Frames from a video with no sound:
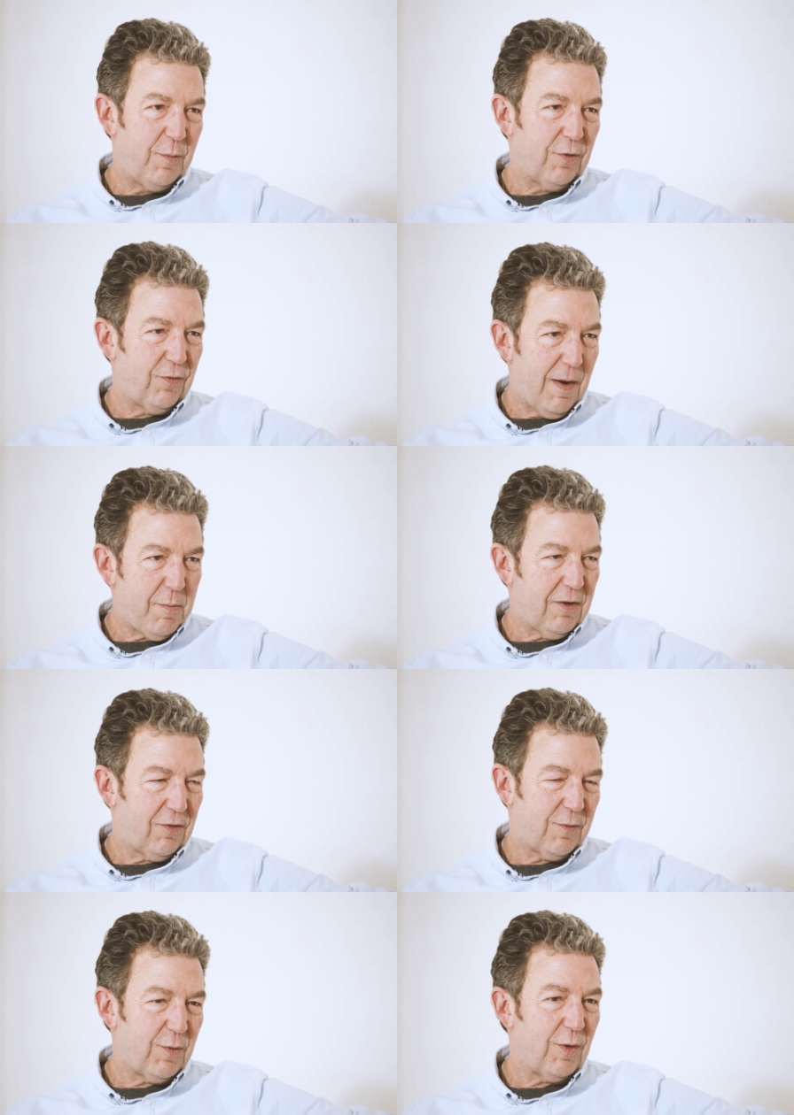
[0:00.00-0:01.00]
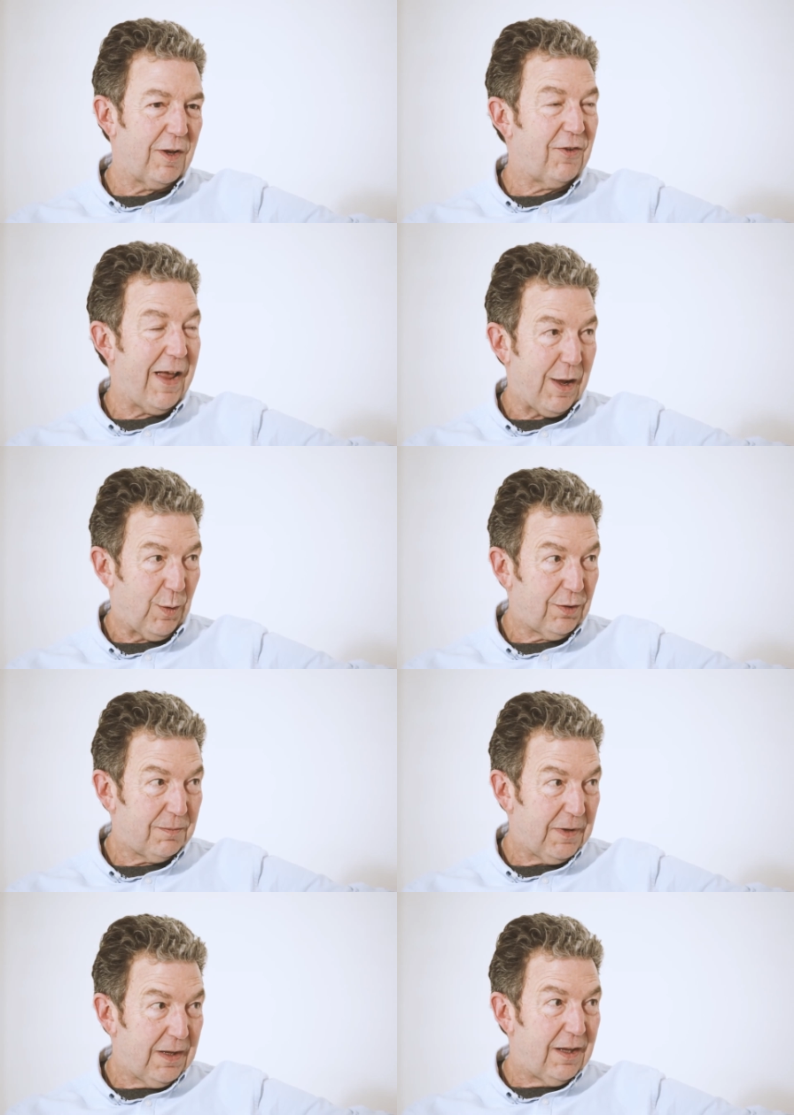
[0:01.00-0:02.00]
If you put fabric softener on a towel,
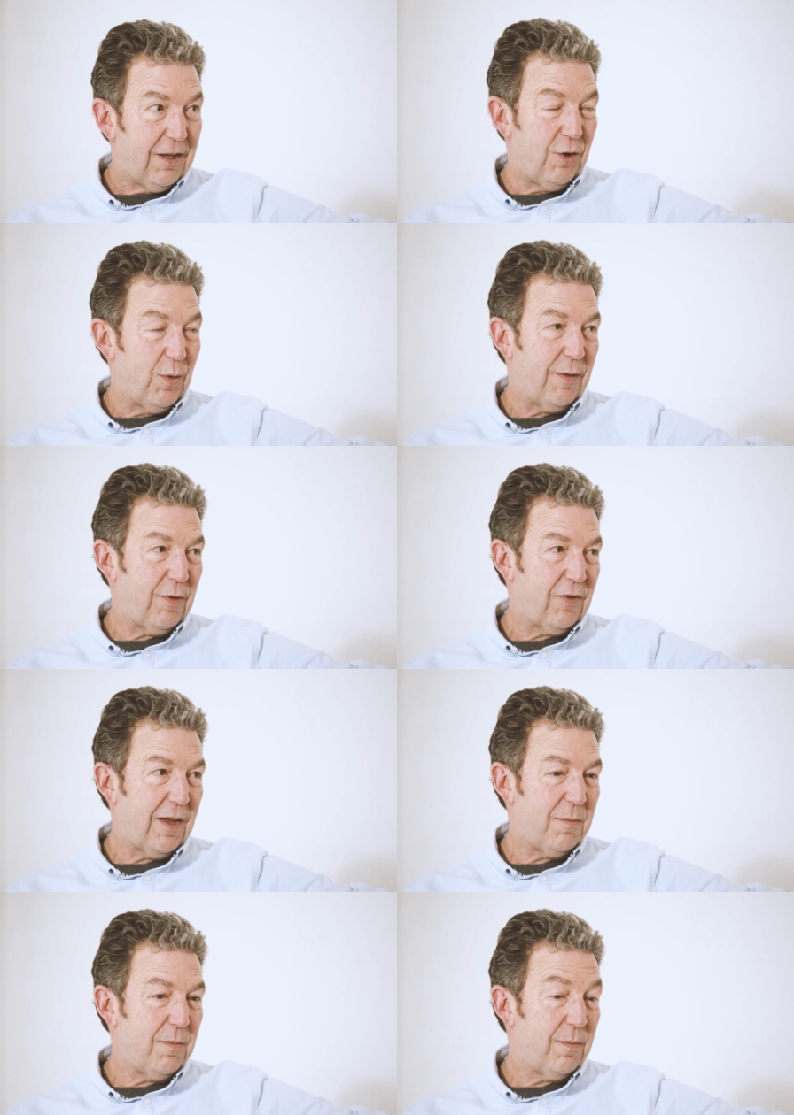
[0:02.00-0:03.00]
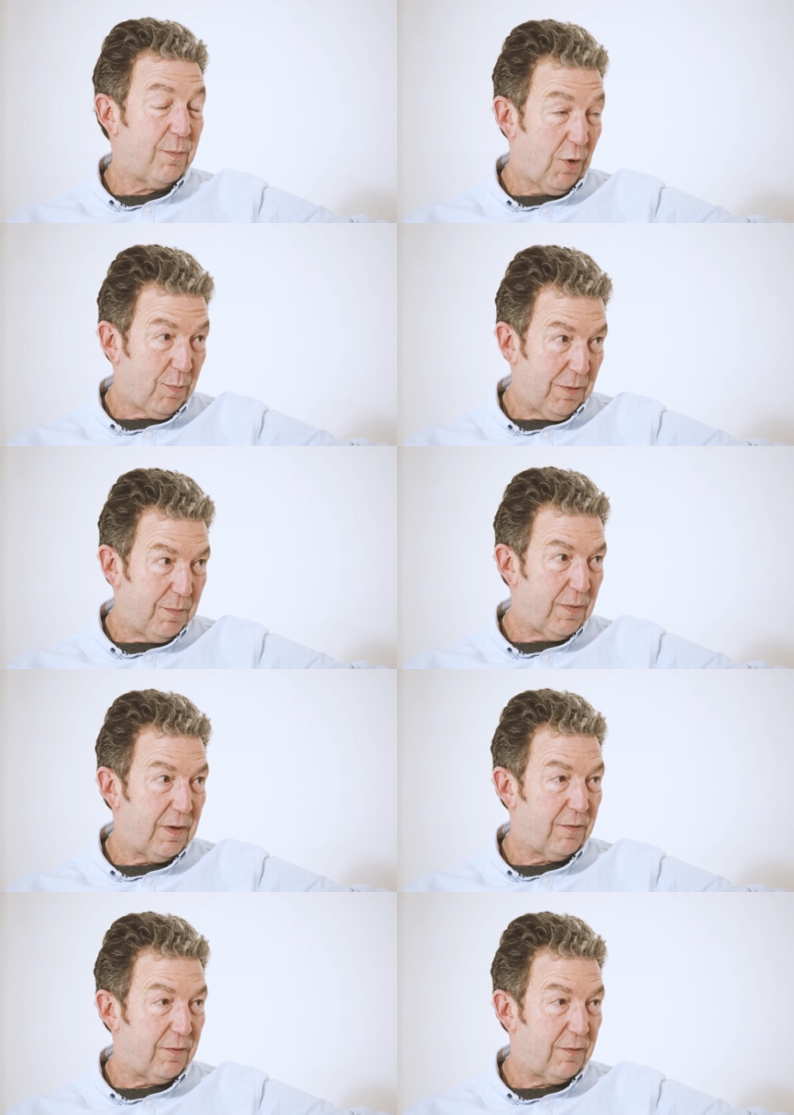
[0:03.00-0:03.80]
you have the same problem.